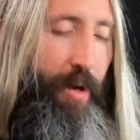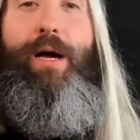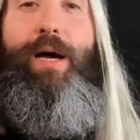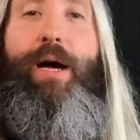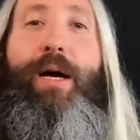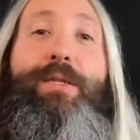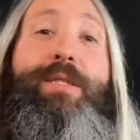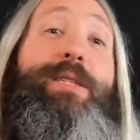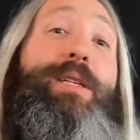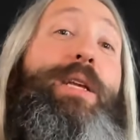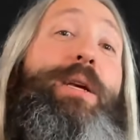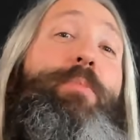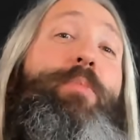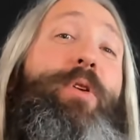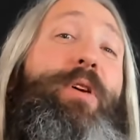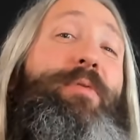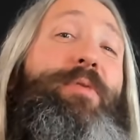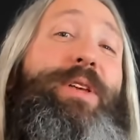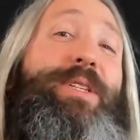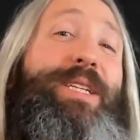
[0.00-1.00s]
A sleep
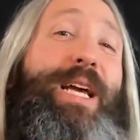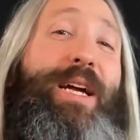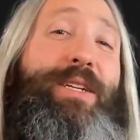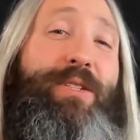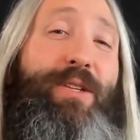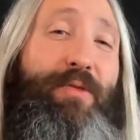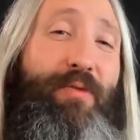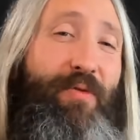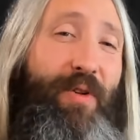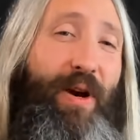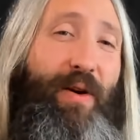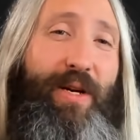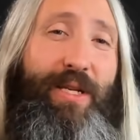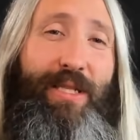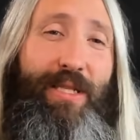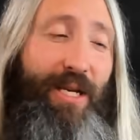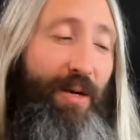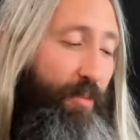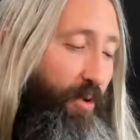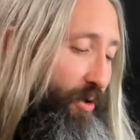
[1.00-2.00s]
riff that's actually very
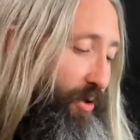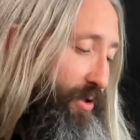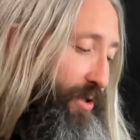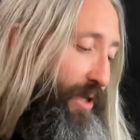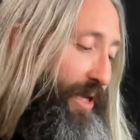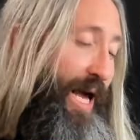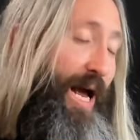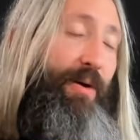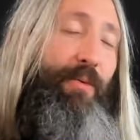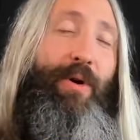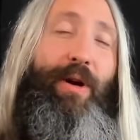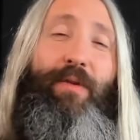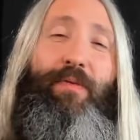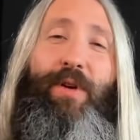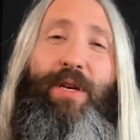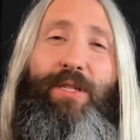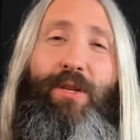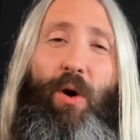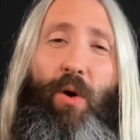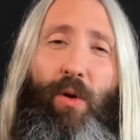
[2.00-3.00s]
similar to that riff
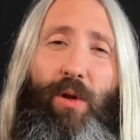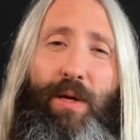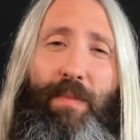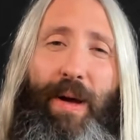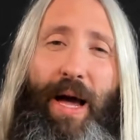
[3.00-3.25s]
is Holy